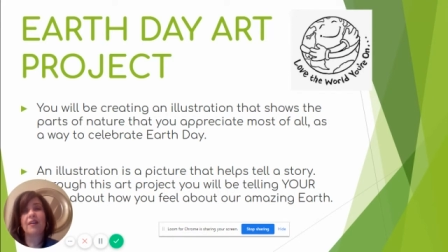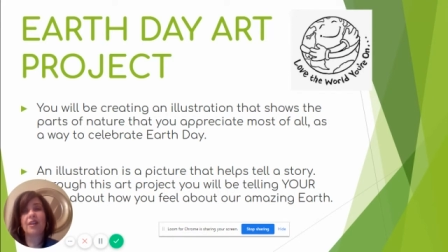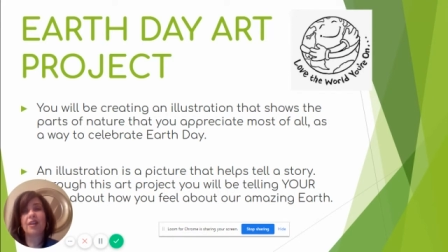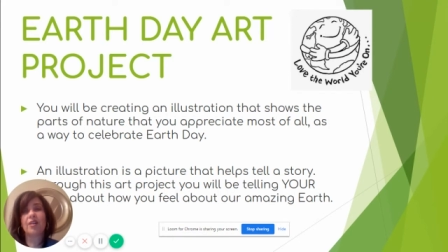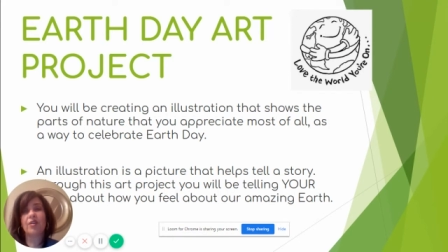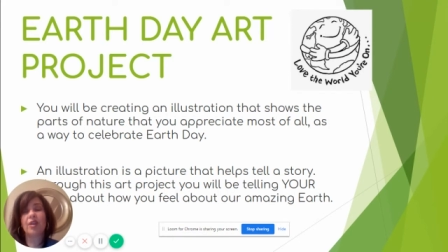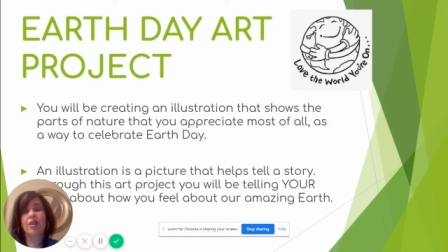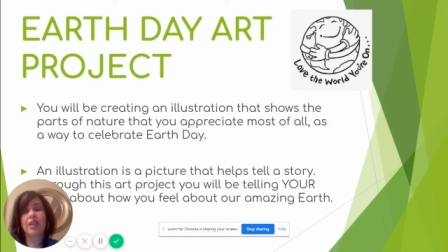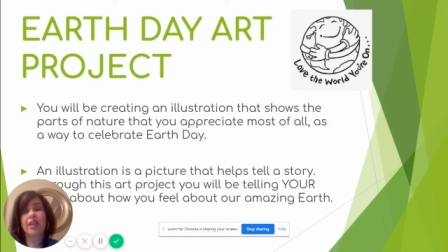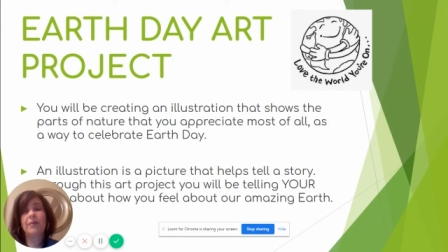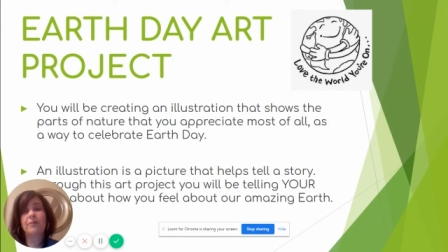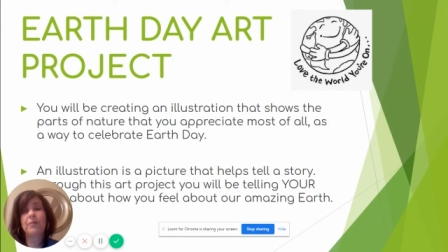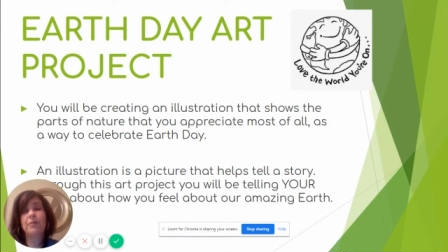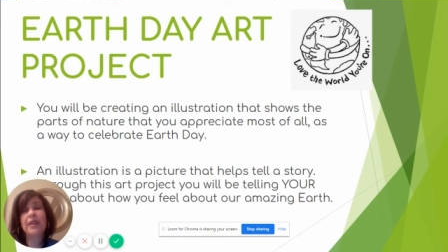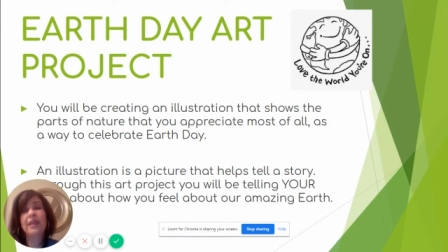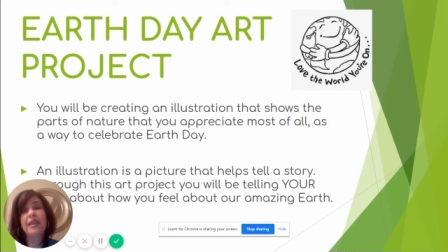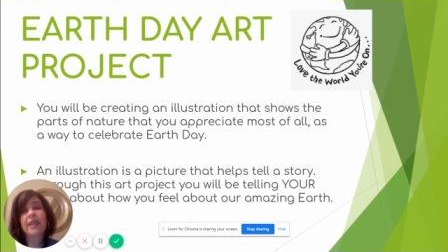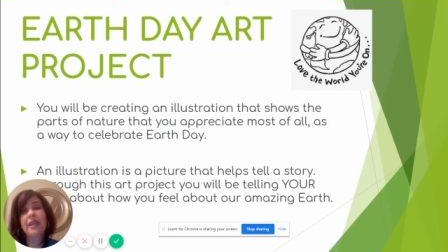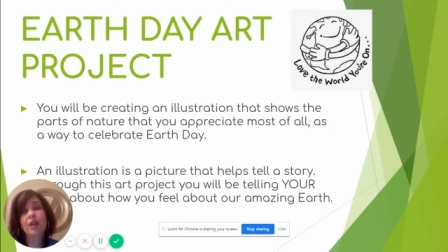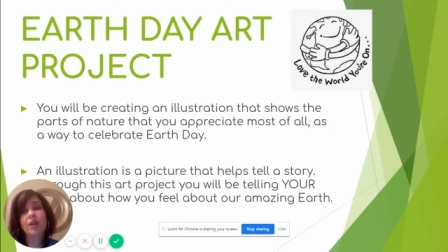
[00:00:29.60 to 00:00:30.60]
are going to
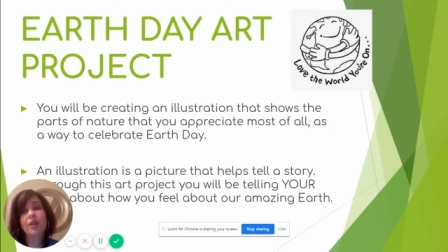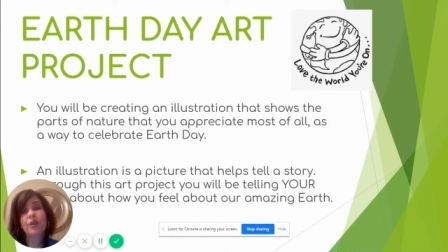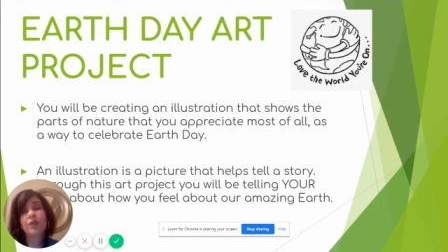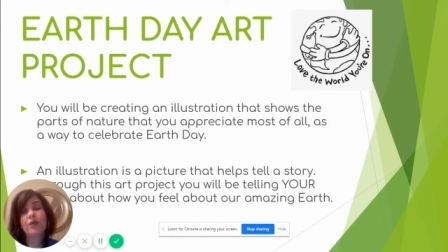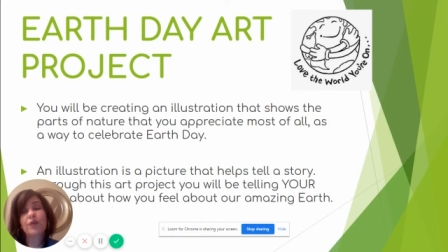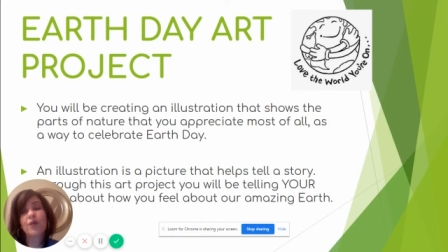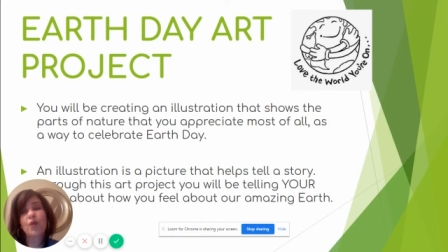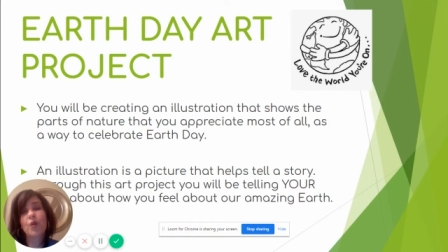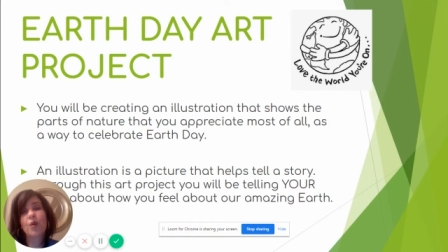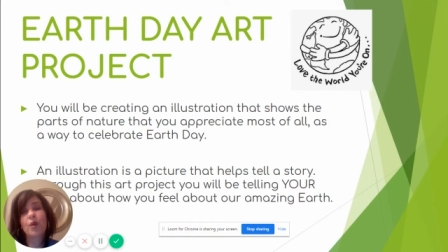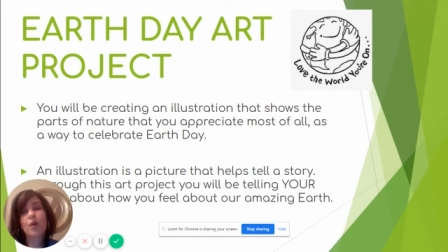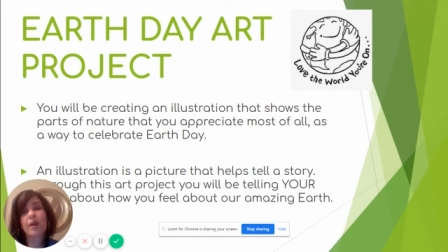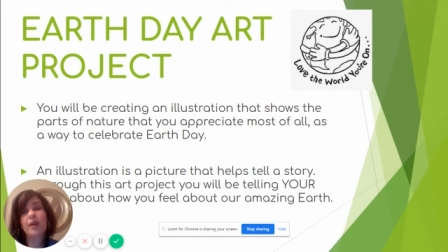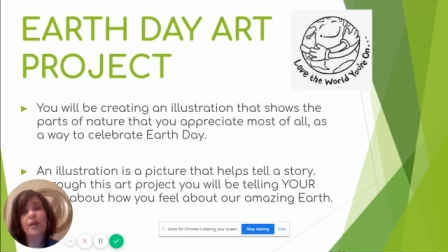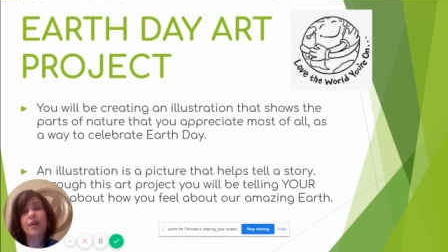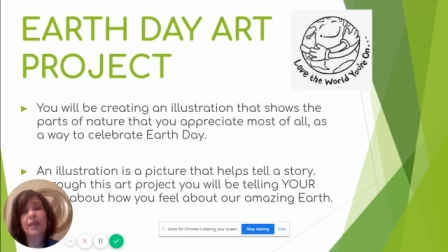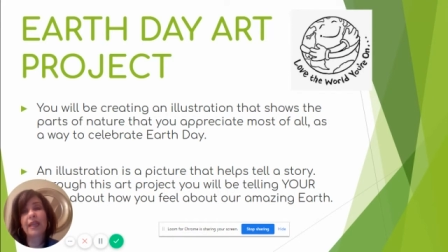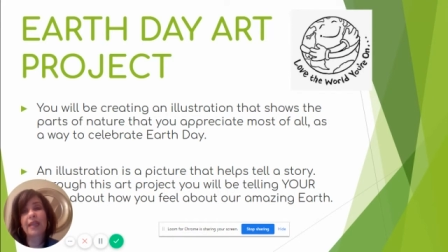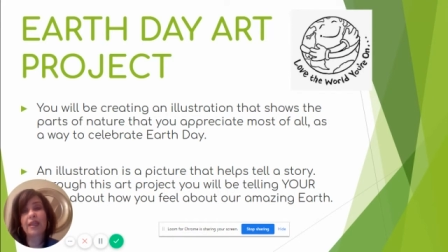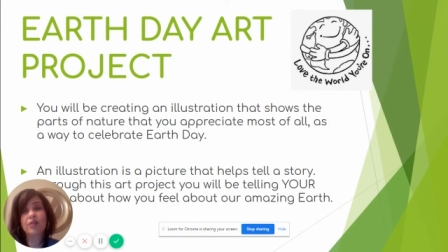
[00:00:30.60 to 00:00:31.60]
be geared
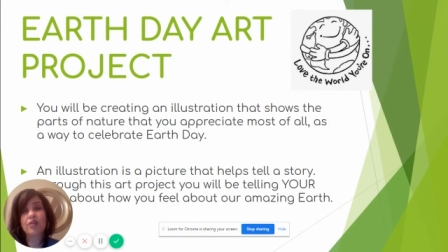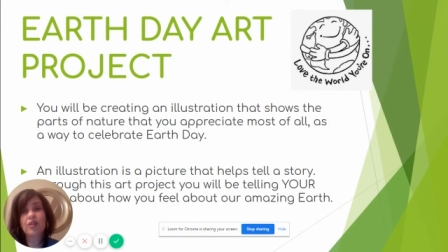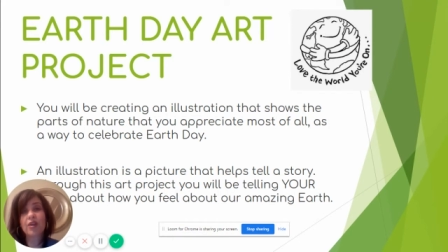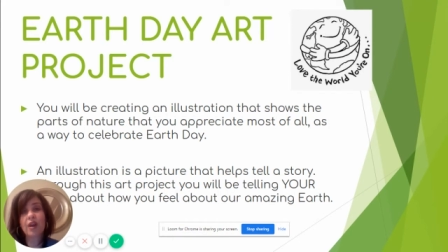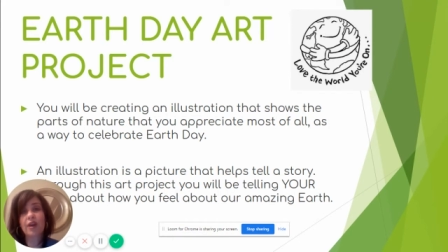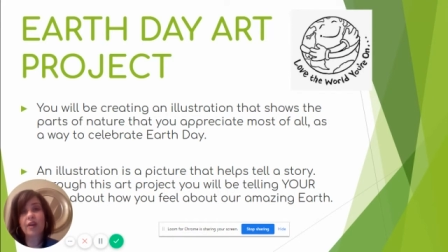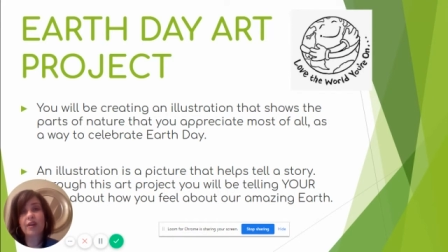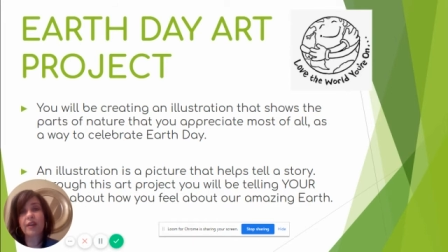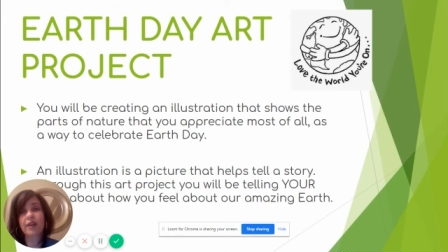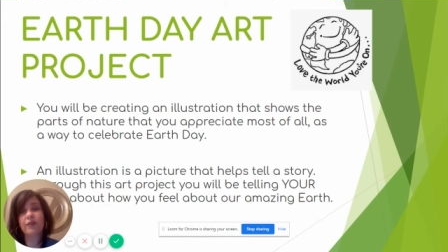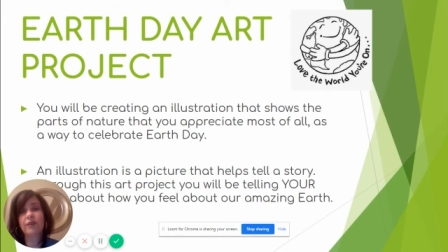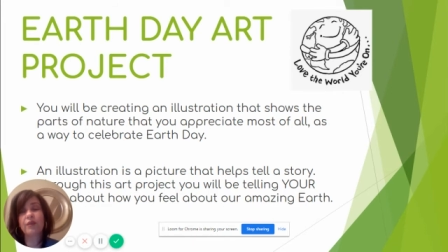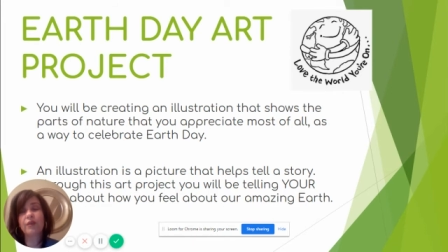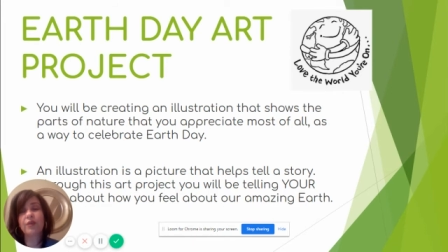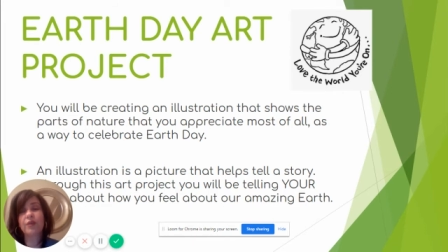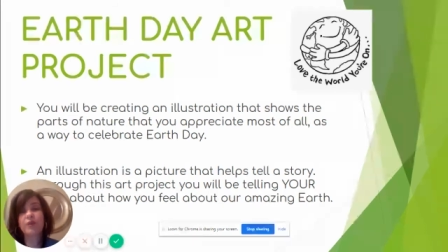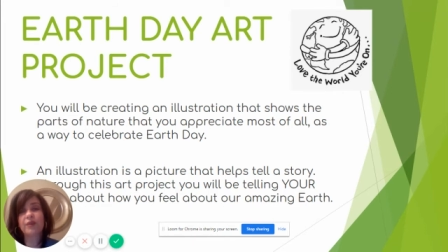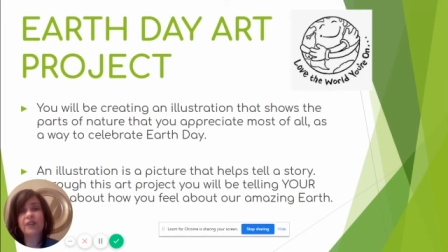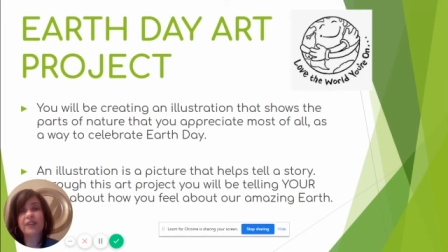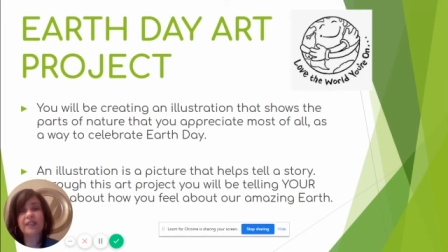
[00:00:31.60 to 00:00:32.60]
for kindergarten
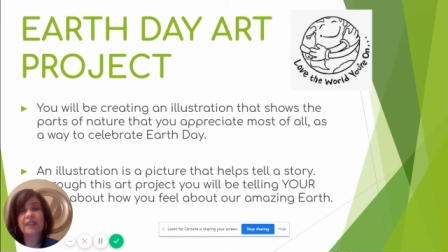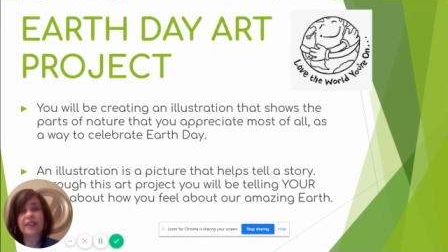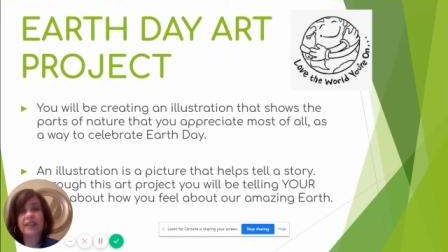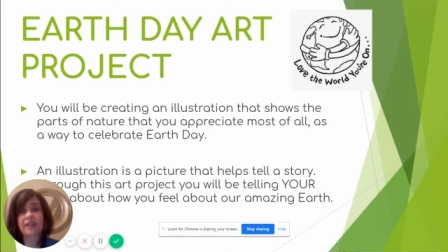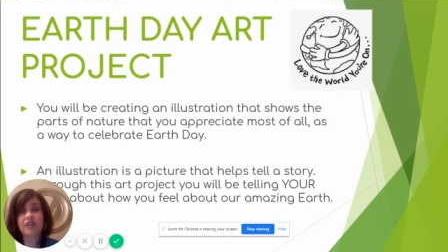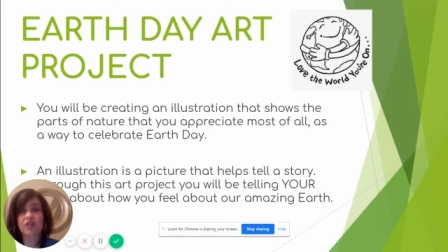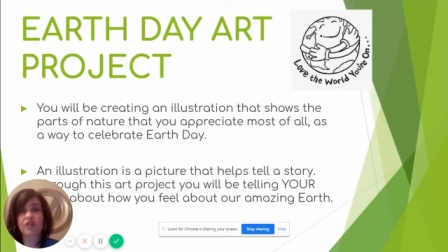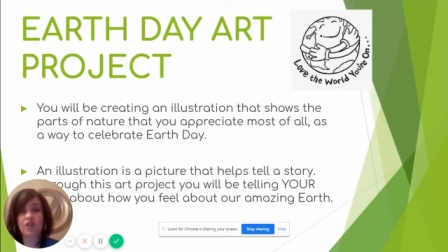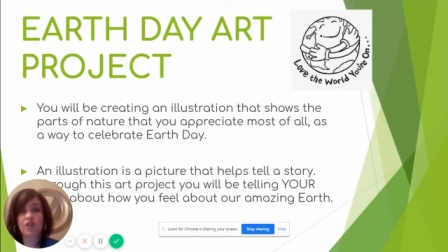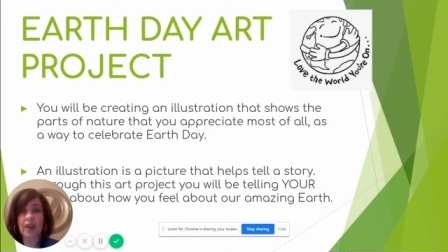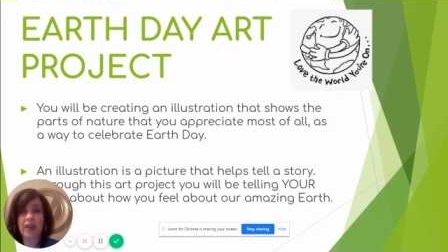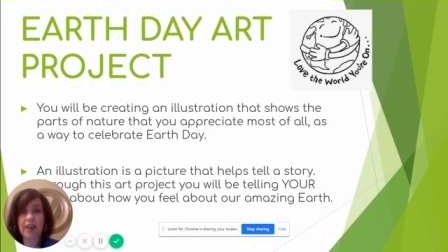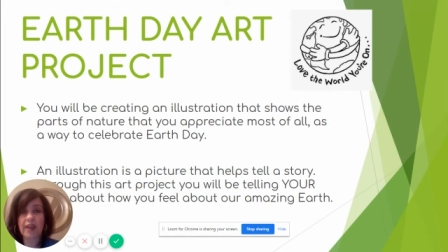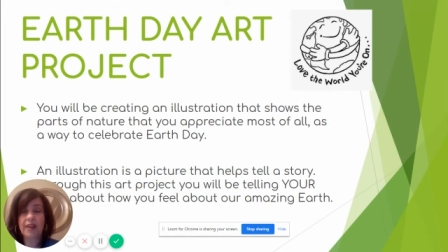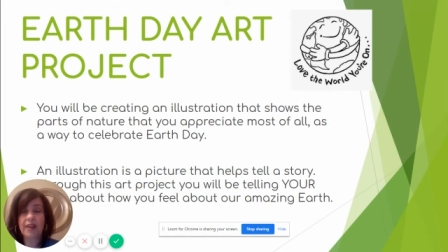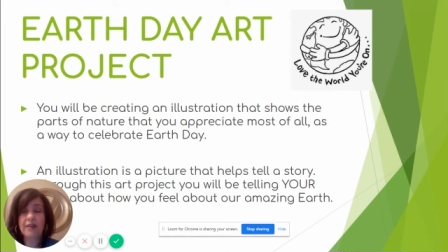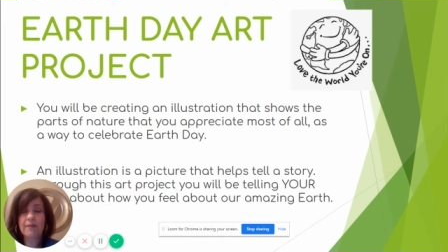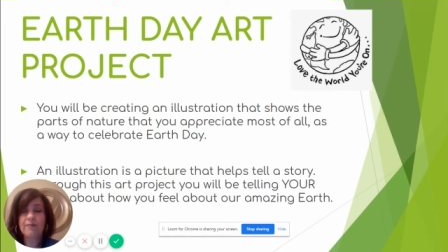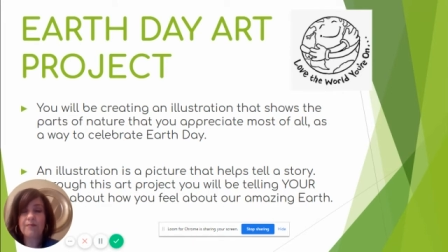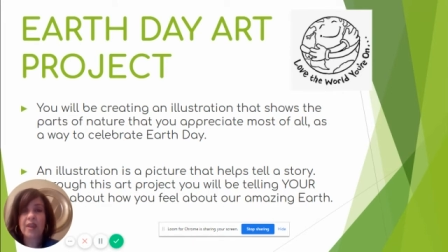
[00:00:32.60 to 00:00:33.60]
through sixth
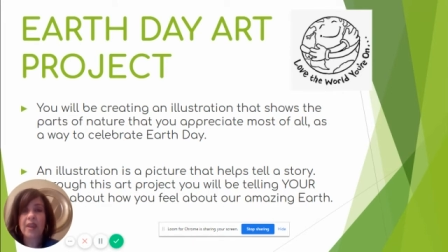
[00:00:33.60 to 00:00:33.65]
grade.